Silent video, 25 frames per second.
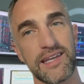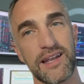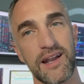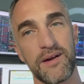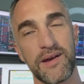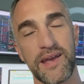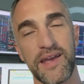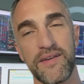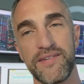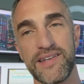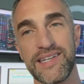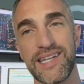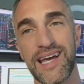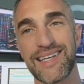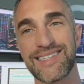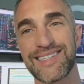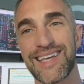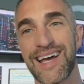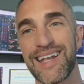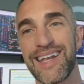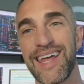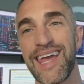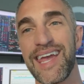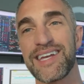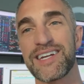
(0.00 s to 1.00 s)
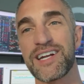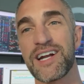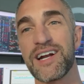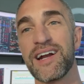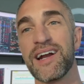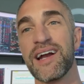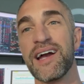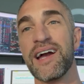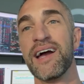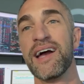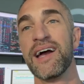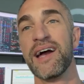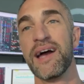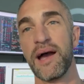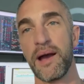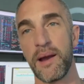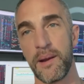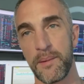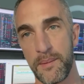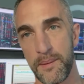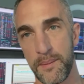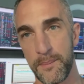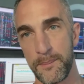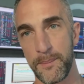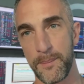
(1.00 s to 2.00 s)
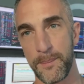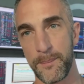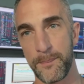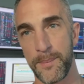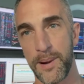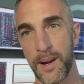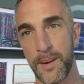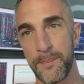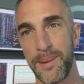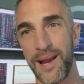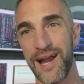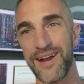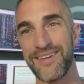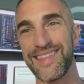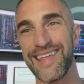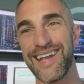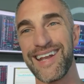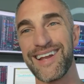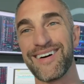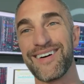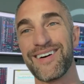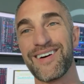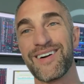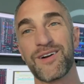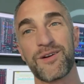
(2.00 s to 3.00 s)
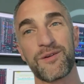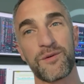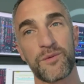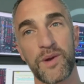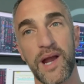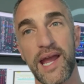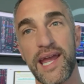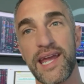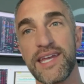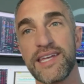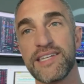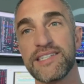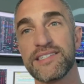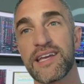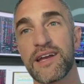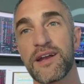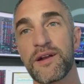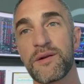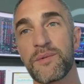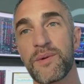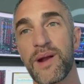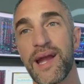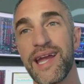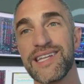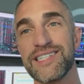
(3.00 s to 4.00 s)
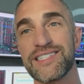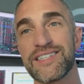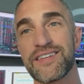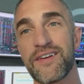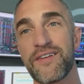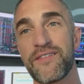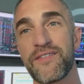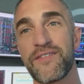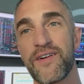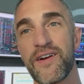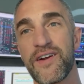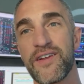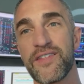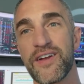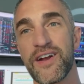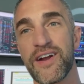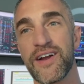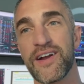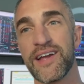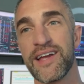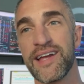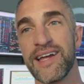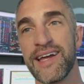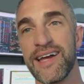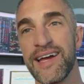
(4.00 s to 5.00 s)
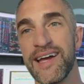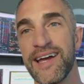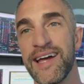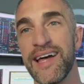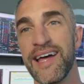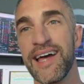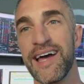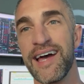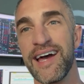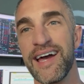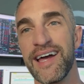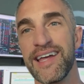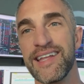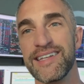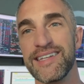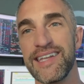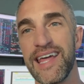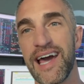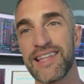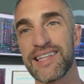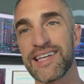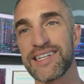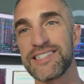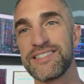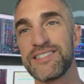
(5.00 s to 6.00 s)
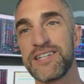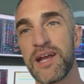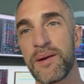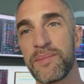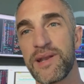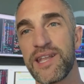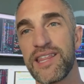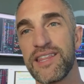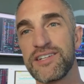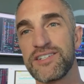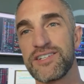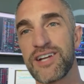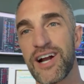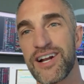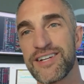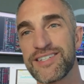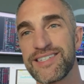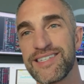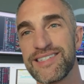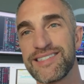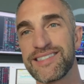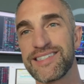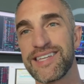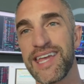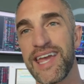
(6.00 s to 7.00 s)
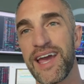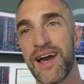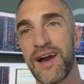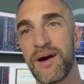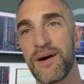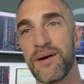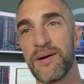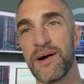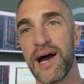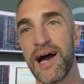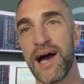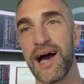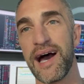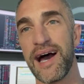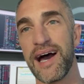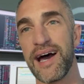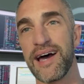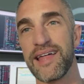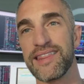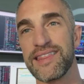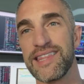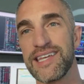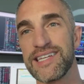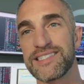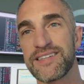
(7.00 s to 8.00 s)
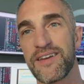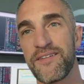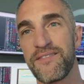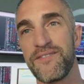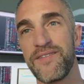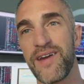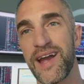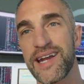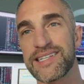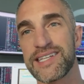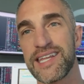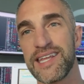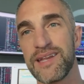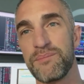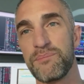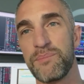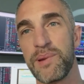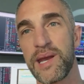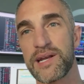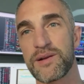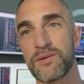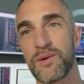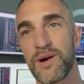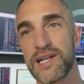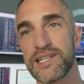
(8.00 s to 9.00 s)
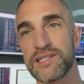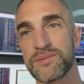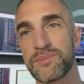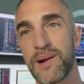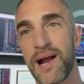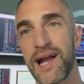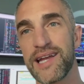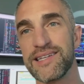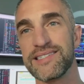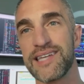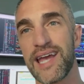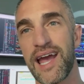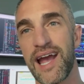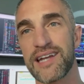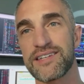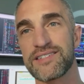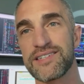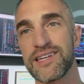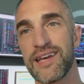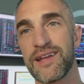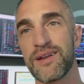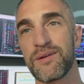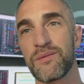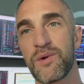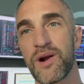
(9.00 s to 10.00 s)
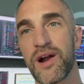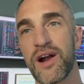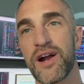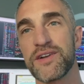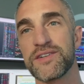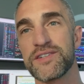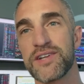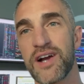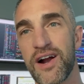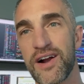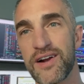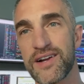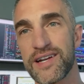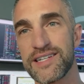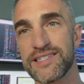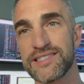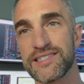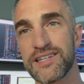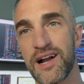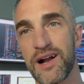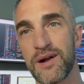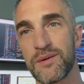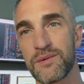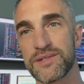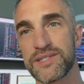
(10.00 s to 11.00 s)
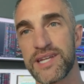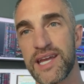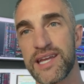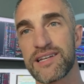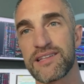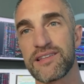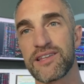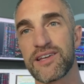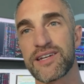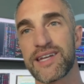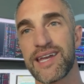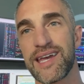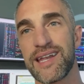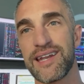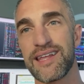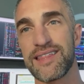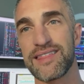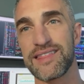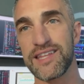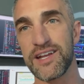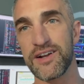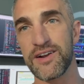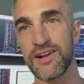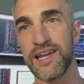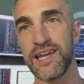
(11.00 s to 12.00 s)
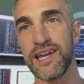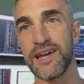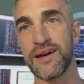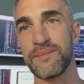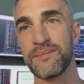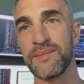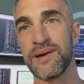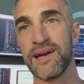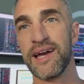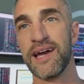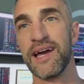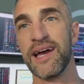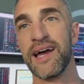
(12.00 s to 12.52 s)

know, if it does unanchor, prepare that they'll raise rates further. Now let's jump into the charts and see how uh, this affected Bitcoin's price action, where our targets are. We'll take a look at Ethereum,